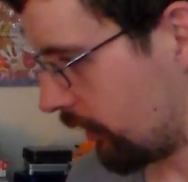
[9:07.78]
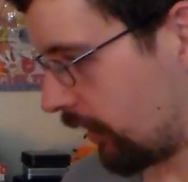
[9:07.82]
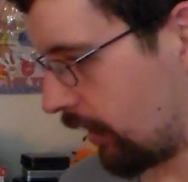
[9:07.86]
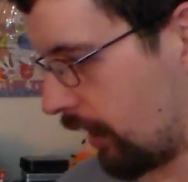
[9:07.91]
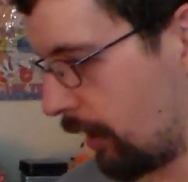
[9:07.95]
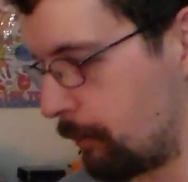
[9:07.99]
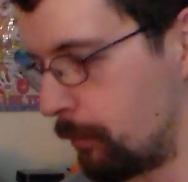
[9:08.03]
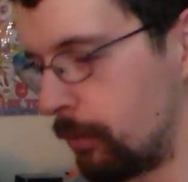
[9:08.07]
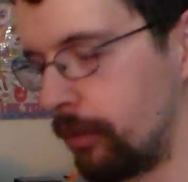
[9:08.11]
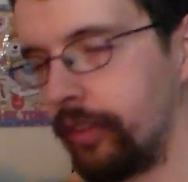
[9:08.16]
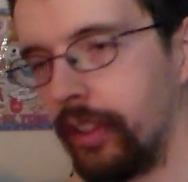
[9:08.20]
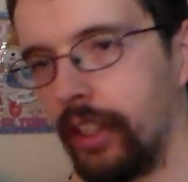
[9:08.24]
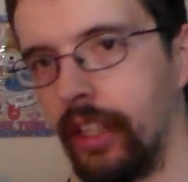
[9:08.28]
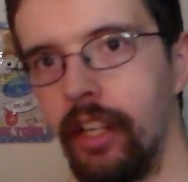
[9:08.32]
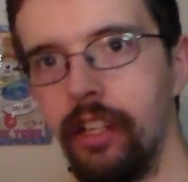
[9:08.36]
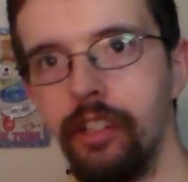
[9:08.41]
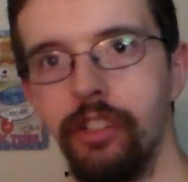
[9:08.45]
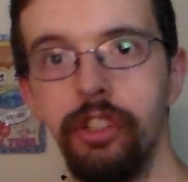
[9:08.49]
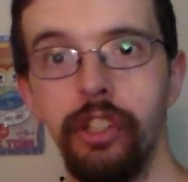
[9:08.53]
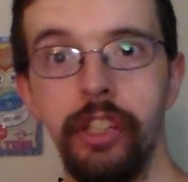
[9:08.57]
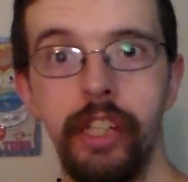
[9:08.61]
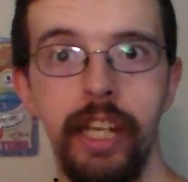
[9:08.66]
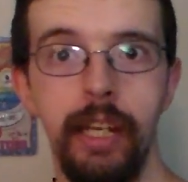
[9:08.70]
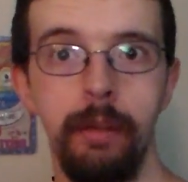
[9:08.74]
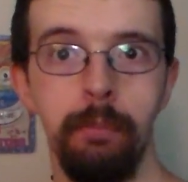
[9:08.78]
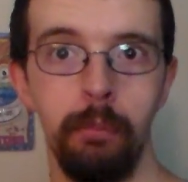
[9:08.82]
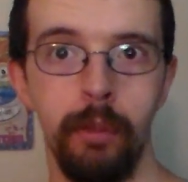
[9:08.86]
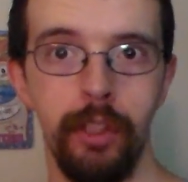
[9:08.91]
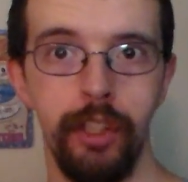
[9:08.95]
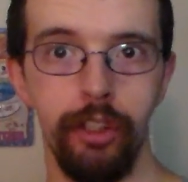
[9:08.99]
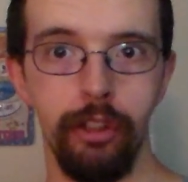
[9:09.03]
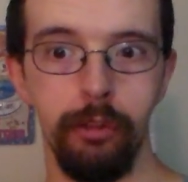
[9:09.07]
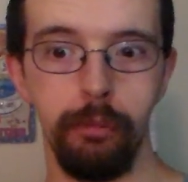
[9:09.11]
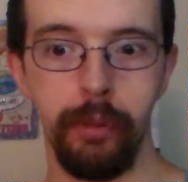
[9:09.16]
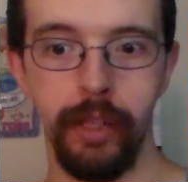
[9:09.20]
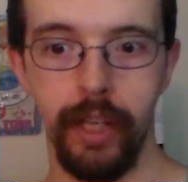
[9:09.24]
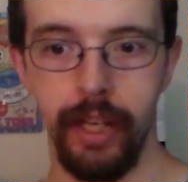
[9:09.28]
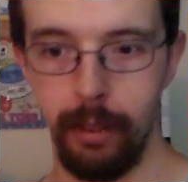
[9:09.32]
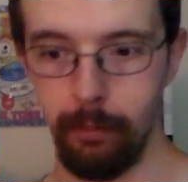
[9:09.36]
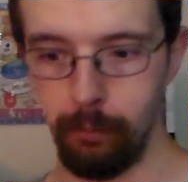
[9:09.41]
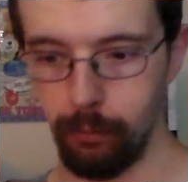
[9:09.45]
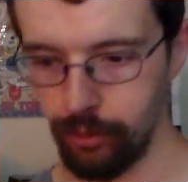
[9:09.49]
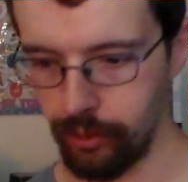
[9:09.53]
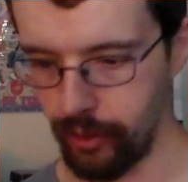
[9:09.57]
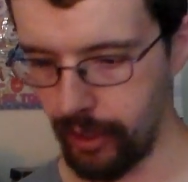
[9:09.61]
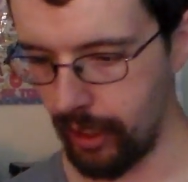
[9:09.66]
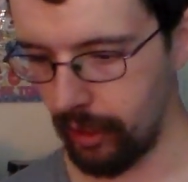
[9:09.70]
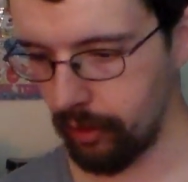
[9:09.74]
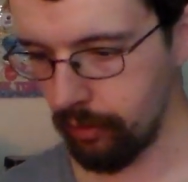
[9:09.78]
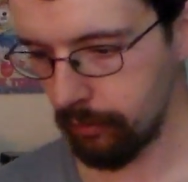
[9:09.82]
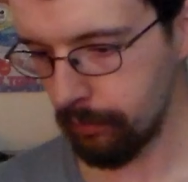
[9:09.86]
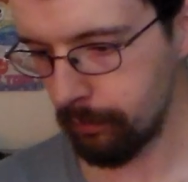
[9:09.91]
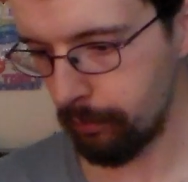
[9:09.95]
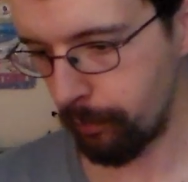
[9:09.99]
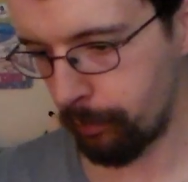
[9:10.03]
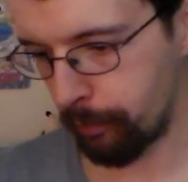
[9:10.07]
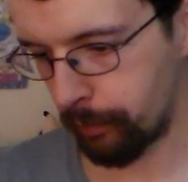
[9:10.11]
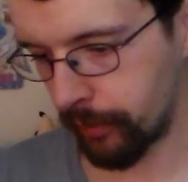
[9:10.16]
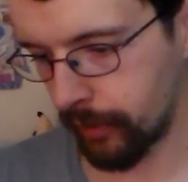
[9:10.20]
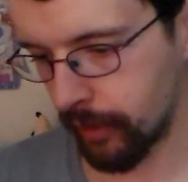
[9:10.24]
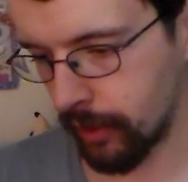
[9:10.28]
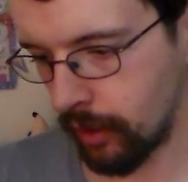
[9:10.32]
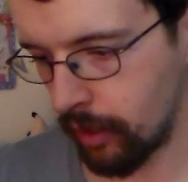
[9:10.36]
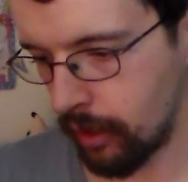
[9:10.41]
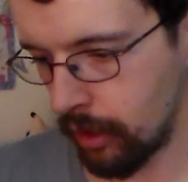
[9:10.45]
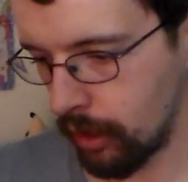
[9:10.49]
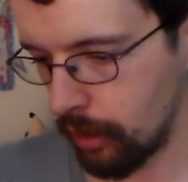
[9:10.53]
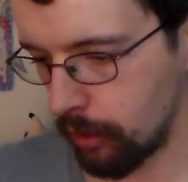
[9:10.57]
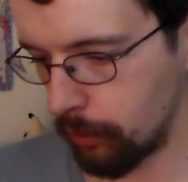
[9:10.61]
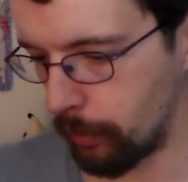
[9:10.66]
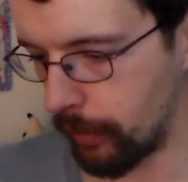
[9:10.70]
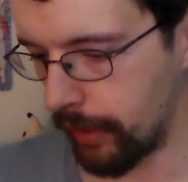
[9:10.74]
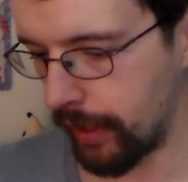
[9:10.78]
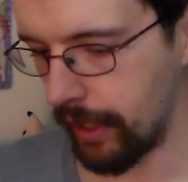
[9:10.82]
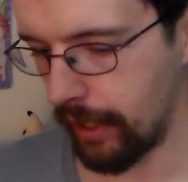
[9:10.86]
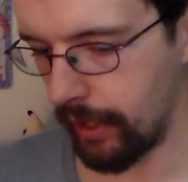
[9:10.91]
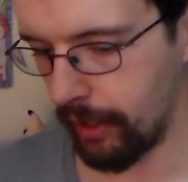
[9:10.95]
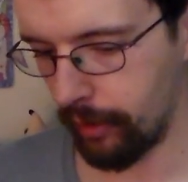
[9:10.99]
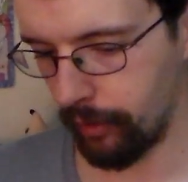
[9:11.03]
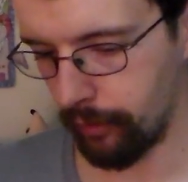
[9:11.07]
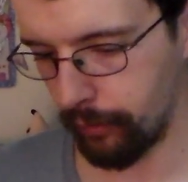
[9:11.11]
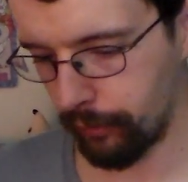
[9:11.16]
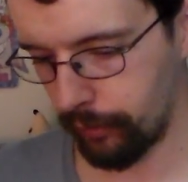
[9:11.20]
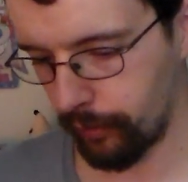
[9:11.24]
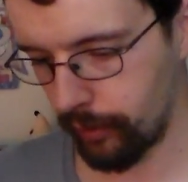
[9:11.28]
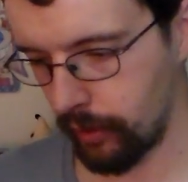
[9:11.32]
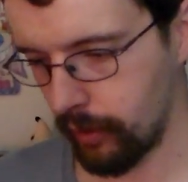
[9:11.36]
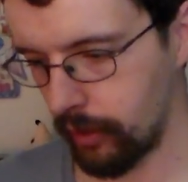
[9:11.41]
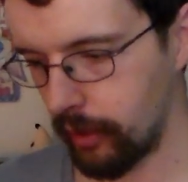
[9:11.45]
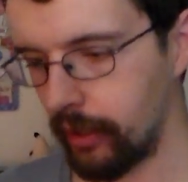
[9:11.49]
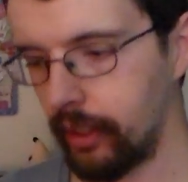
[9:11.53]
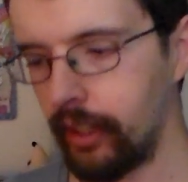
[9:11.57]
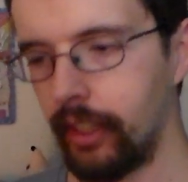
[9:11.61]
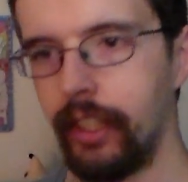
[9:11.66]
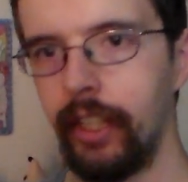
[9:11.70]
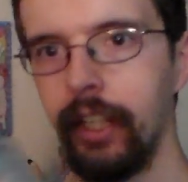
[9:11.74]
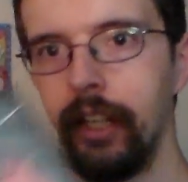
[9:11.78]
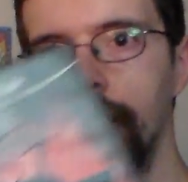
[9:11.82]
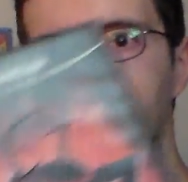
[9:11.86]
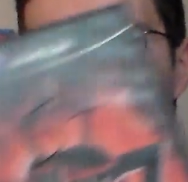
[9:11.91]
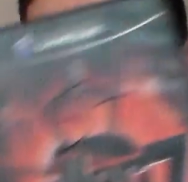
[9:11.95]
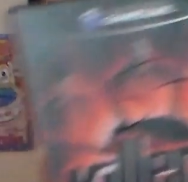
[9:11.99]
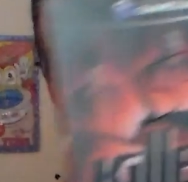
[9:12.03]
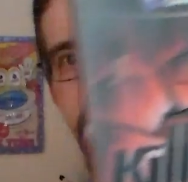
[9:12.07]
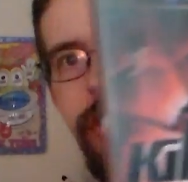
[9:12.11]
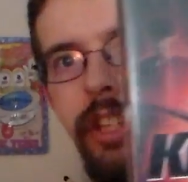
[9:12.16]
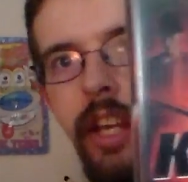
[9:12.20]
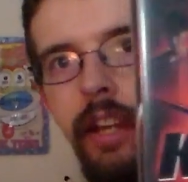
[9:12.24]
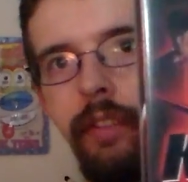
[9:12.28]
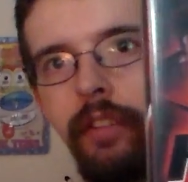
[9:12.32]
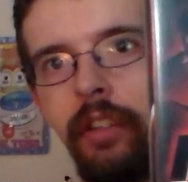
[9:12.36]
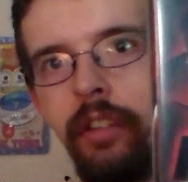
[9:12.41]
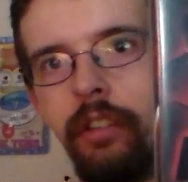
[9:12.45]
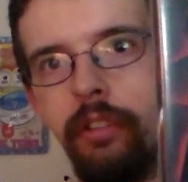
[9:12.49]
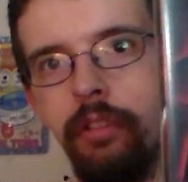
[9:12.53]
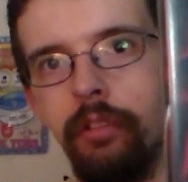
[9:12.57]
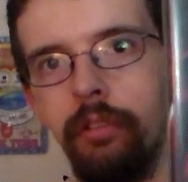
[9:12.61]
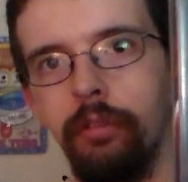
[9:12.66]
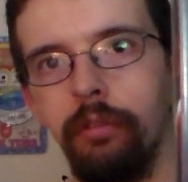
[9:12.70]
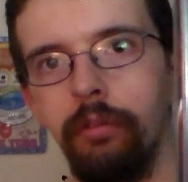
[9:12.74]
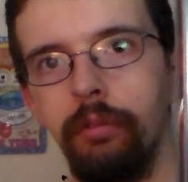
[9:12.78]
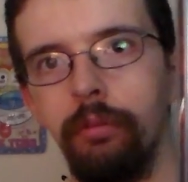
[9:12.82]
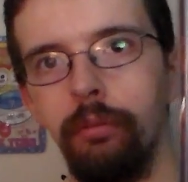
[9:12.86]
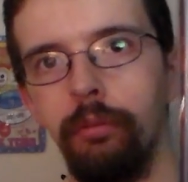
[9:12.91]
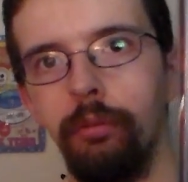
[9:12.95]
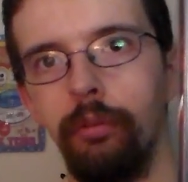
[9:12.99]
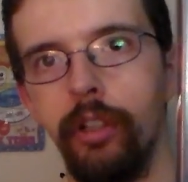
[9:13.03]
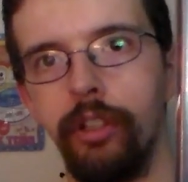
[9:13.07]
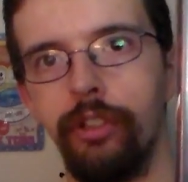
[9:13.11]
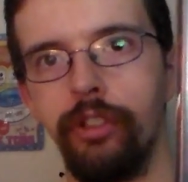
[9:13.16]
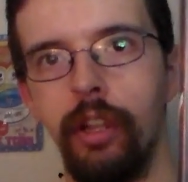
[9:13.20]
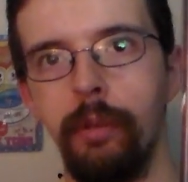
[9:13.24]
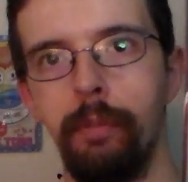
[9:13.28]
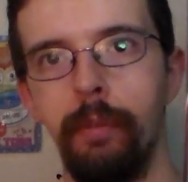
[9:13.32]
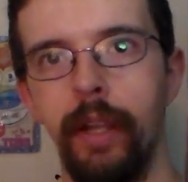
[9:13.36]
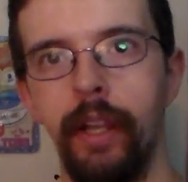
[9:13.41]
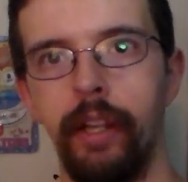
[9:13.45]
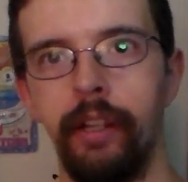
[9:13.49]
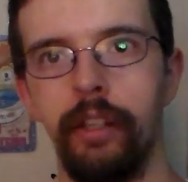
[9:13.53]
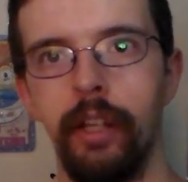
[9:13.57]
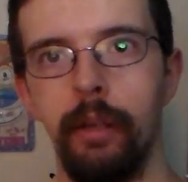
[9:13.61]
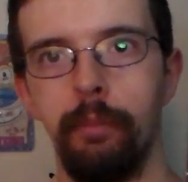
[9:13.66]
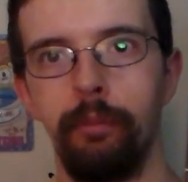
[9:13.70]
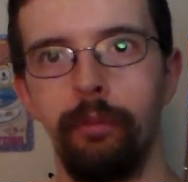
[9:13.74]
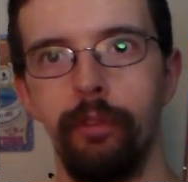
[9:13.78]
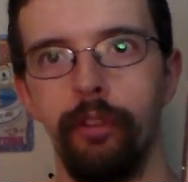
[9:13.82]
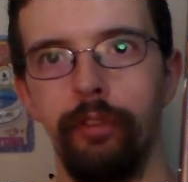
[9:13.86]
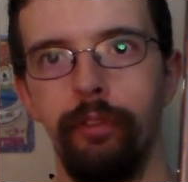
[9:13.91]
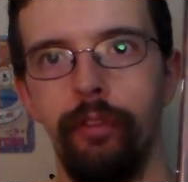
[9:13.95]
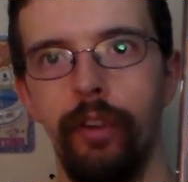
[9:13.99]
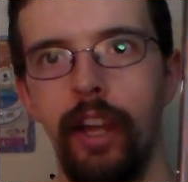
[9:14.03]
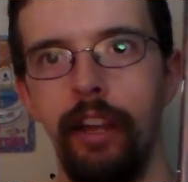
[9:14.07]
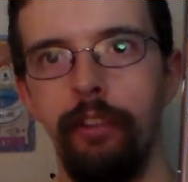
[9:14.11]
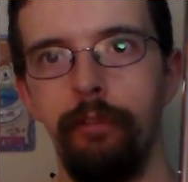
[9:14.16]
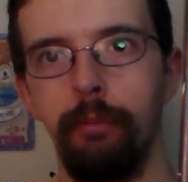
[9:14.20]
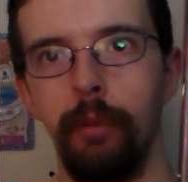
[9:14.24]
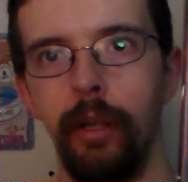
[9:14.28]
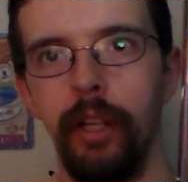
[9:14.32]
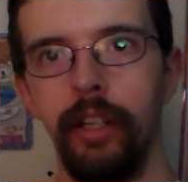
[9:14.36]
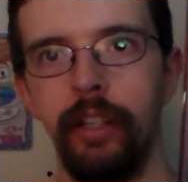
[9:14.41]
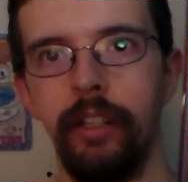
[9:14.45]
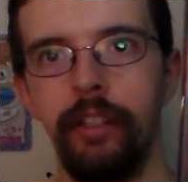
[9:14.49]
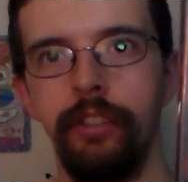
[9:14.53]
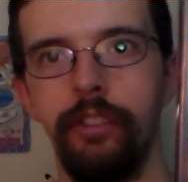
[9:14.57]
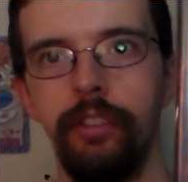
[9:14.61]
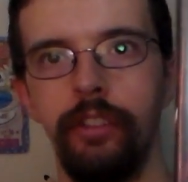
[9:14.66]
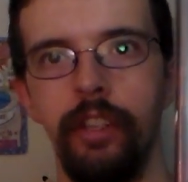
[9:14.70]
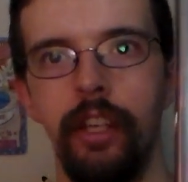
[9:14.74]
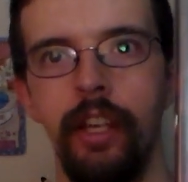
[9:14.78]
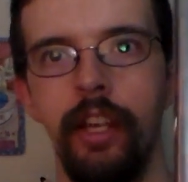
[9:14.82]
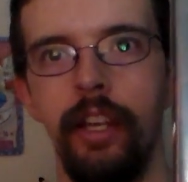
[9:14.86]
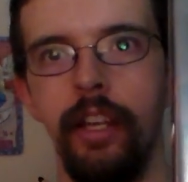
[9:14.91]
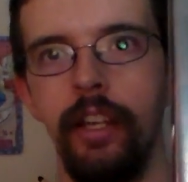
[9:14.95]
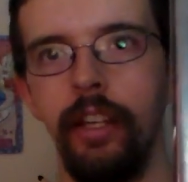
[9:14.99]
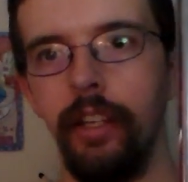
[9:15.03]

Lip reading: Alright, moving on to GameCube games now. We have Killer 7, which I picked up for $5.